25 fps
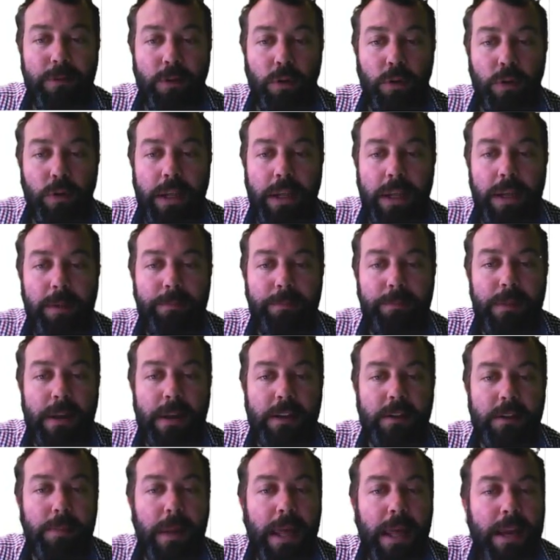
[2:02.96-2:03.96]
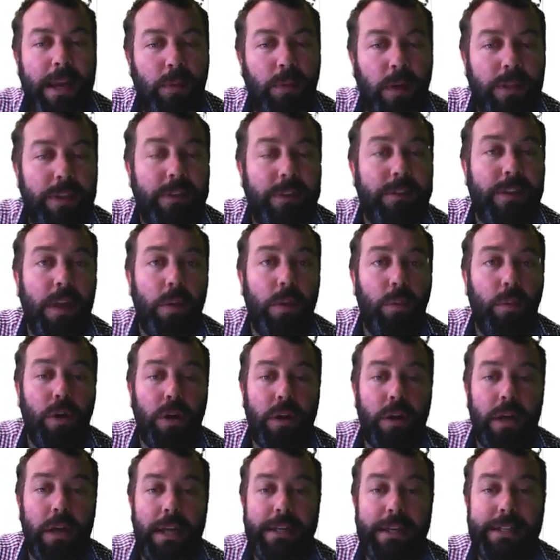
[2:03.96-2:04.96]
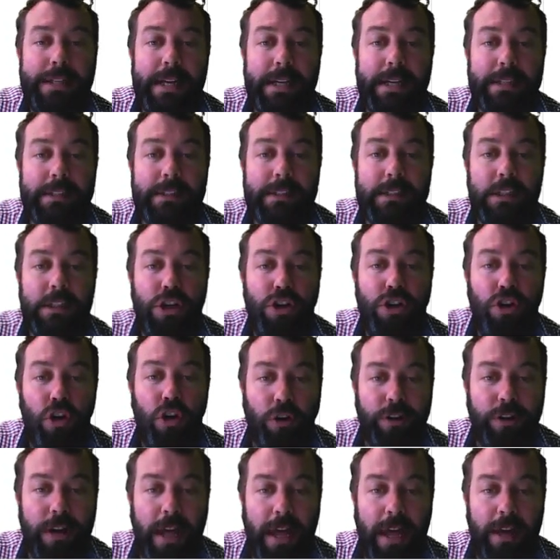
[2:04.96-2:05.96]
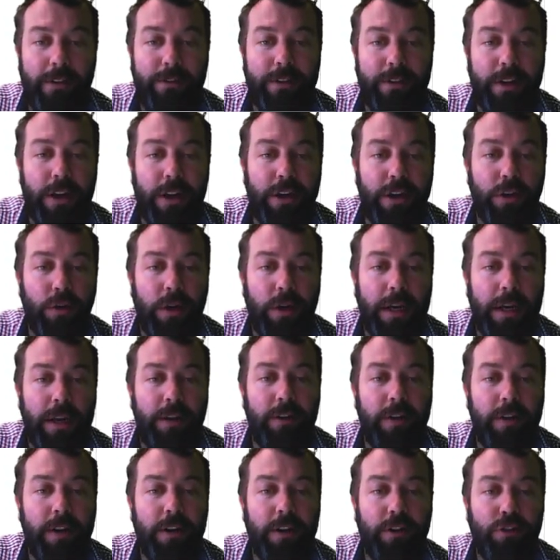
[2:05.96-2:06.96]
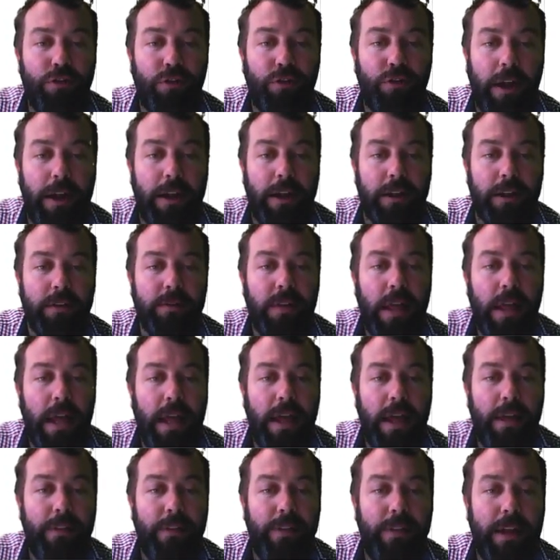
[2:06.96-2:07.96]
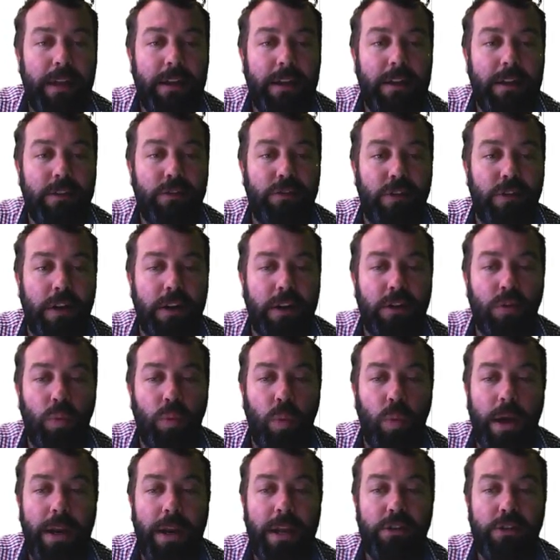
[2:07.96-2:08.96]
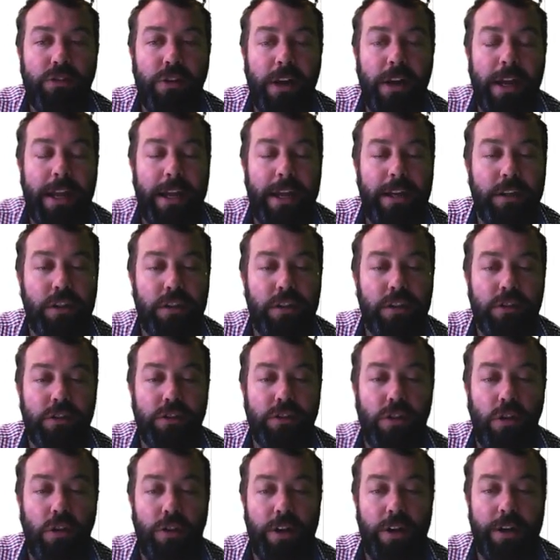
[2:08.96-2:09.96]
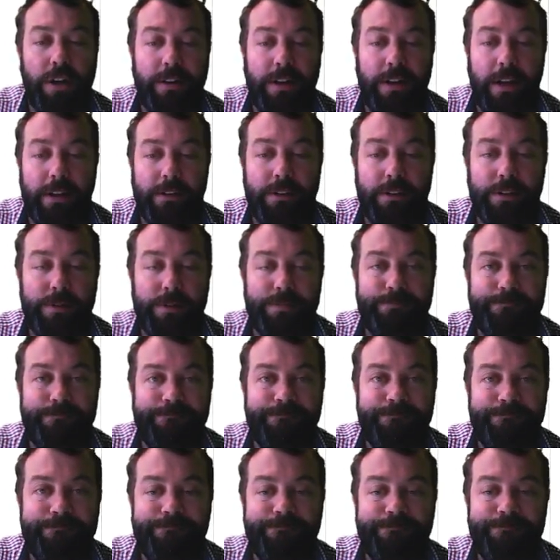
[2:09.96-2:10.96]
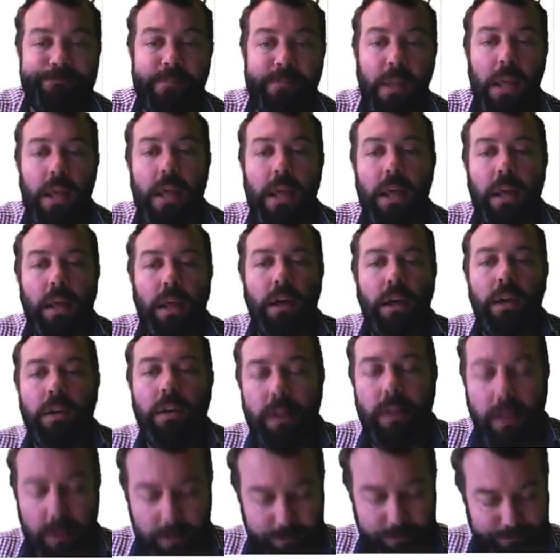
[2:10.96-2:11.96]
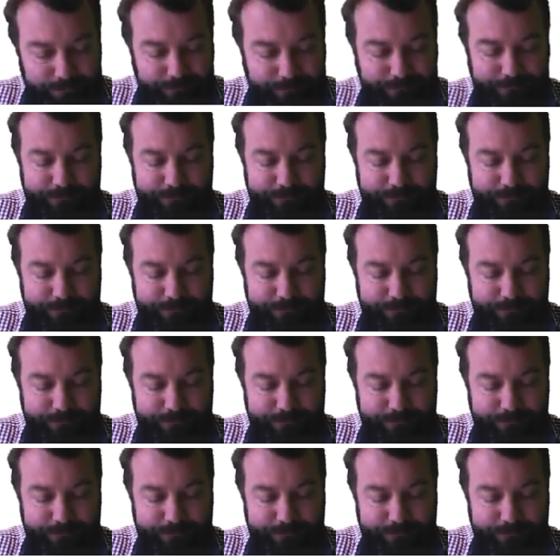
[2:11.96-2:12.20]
four here. Explain why this network does not have an Eulerian trail and then construct one extra edge so that it does. Okay,